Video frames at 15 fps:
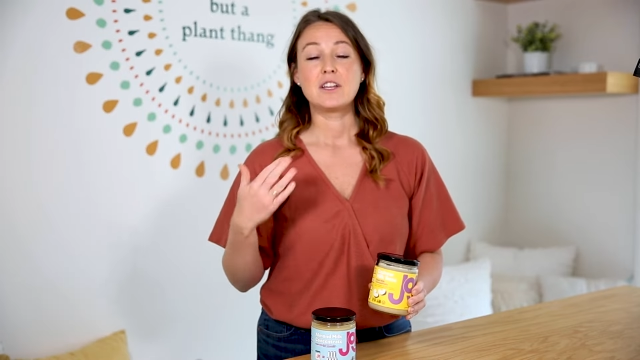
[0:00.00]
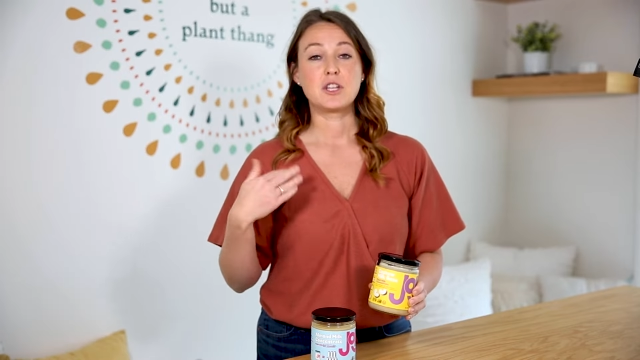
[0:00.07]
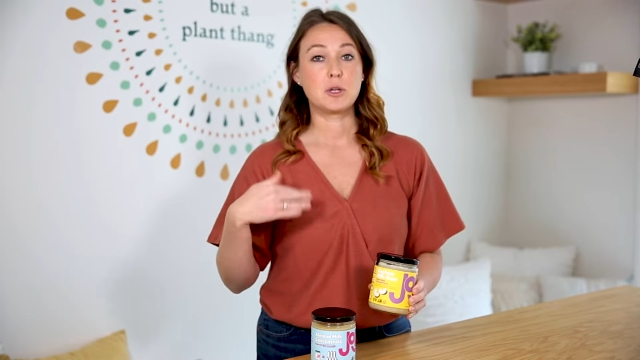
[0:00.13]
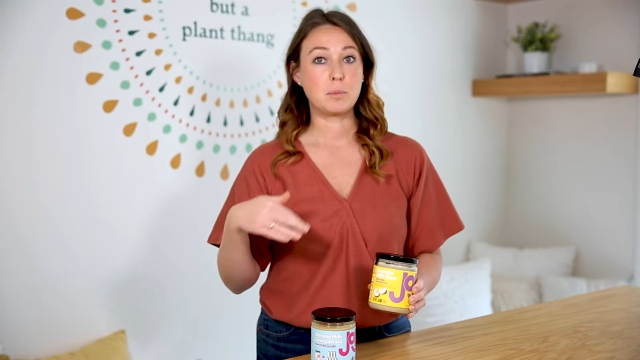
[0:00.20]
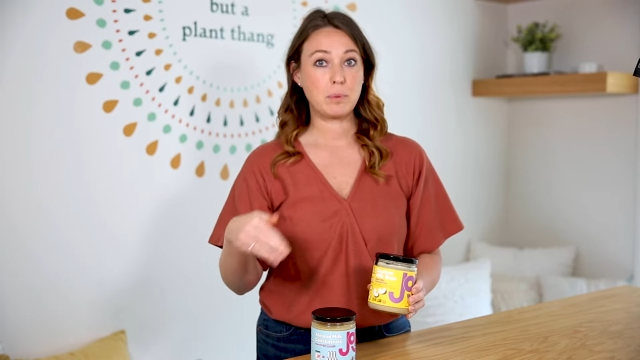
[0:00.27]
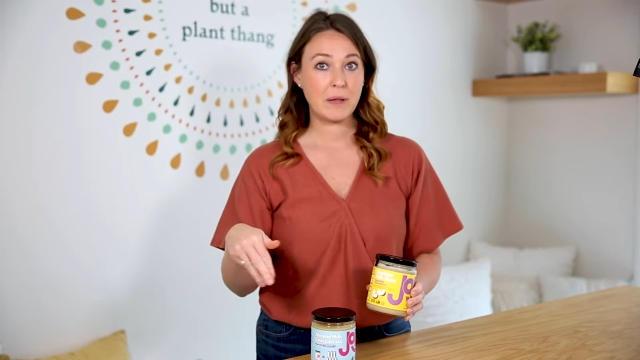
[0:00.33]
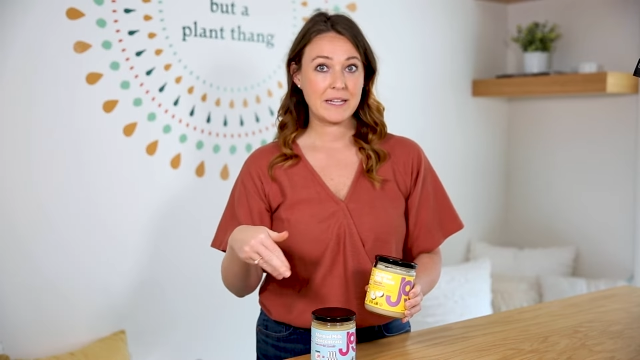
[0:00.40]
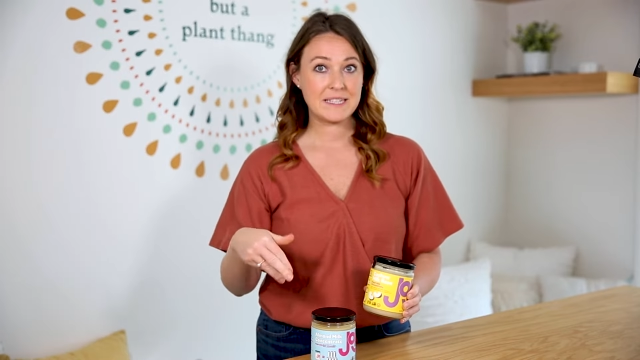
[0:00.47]
You
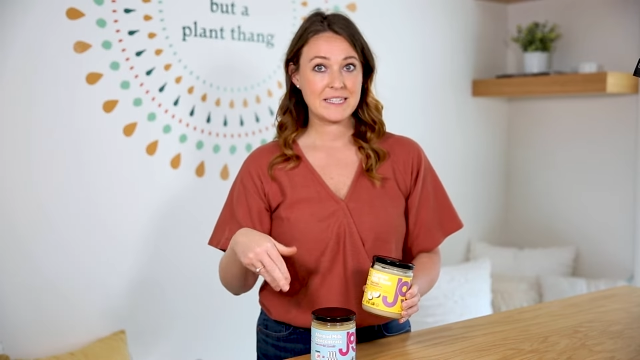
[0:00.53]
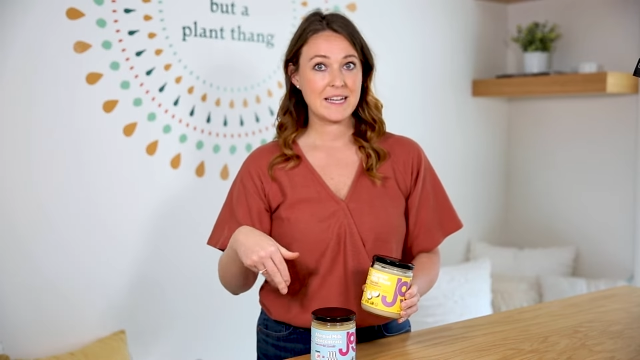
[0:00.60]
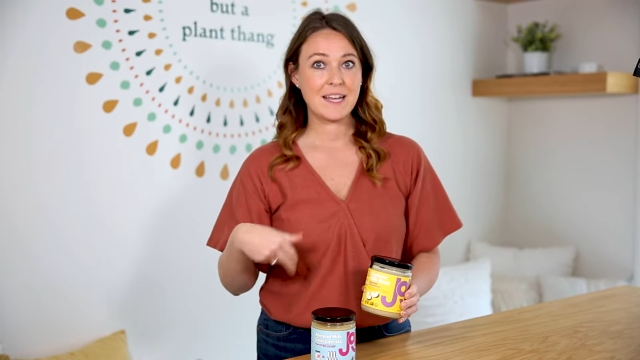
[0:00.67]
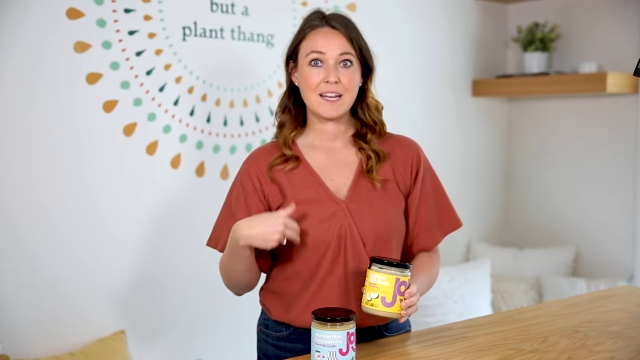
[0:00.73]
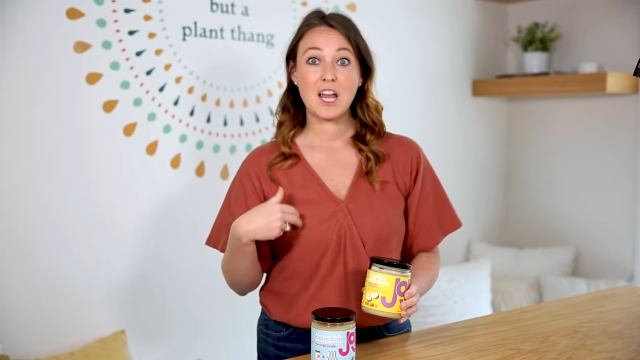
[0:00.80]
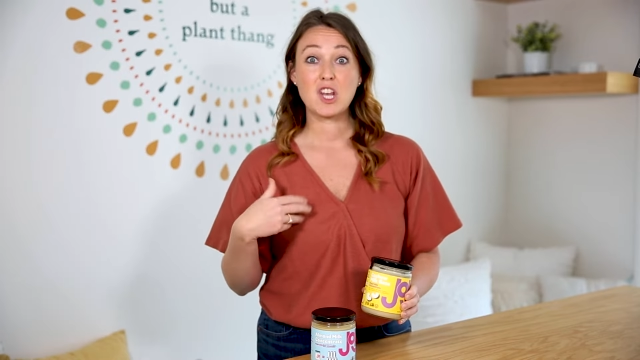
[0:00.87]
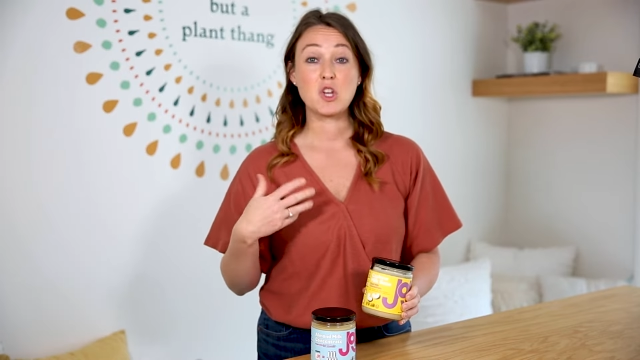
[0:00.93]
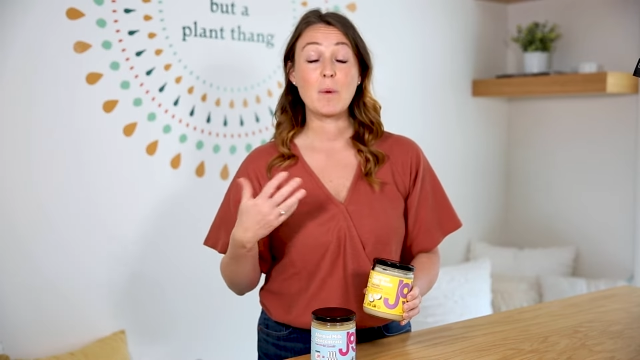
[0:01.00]
blend
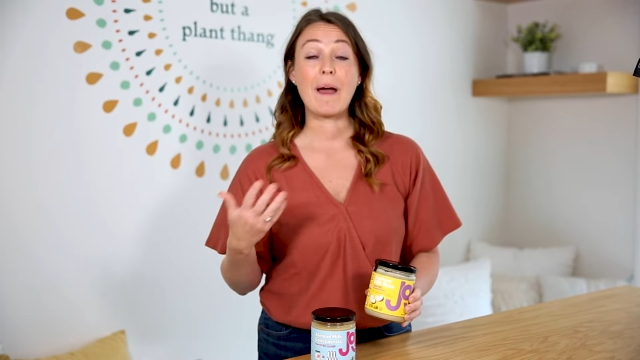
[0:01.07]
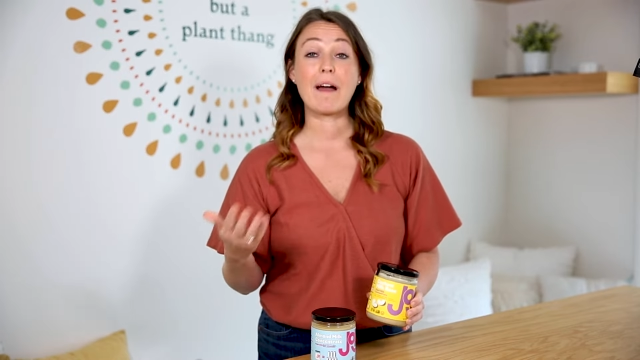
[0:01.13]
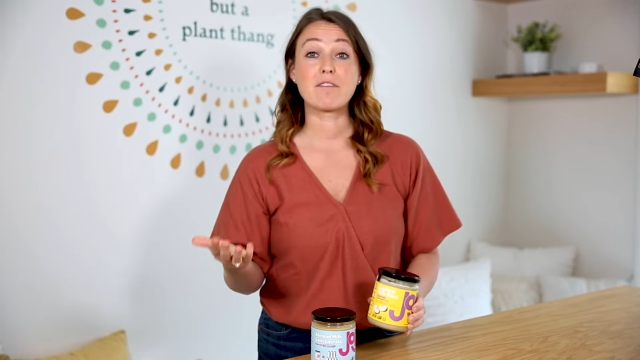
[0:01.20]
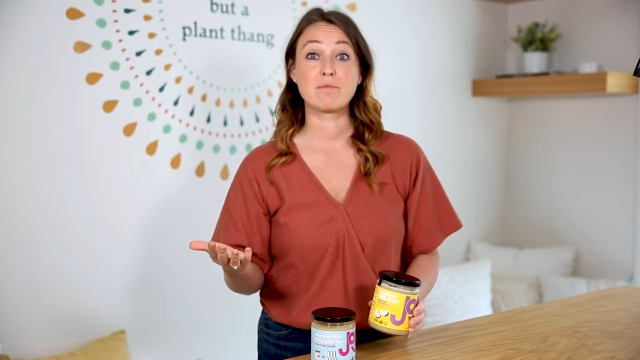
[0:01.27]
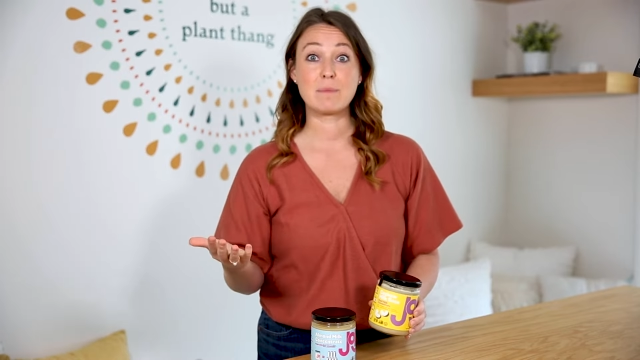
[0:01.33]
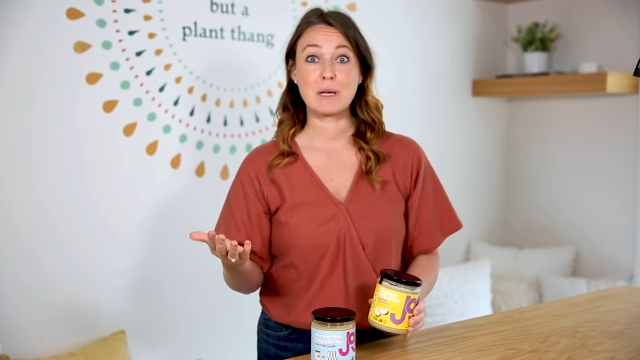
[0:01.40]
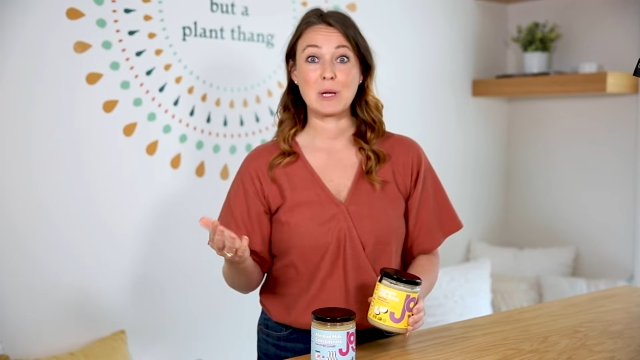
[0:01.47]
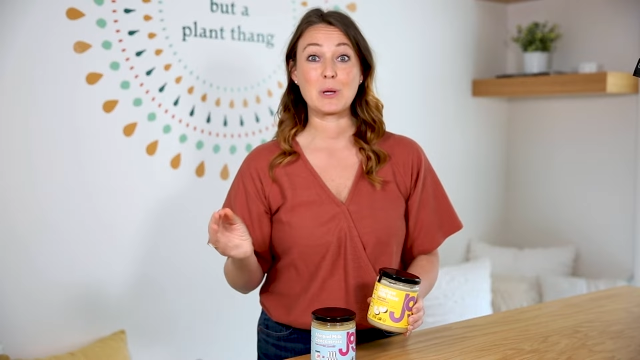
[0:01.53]
it and you
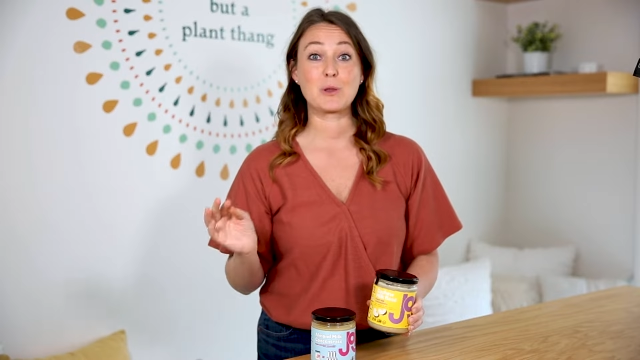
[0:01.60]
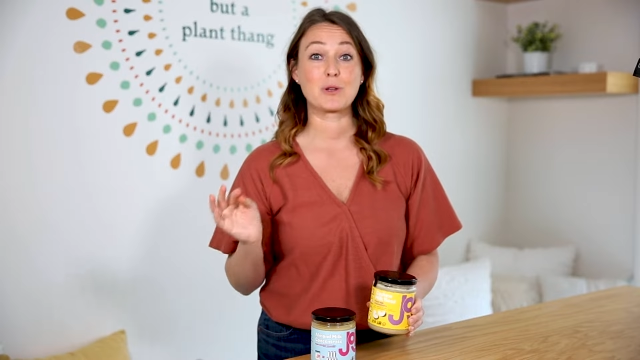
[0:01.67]
have milk.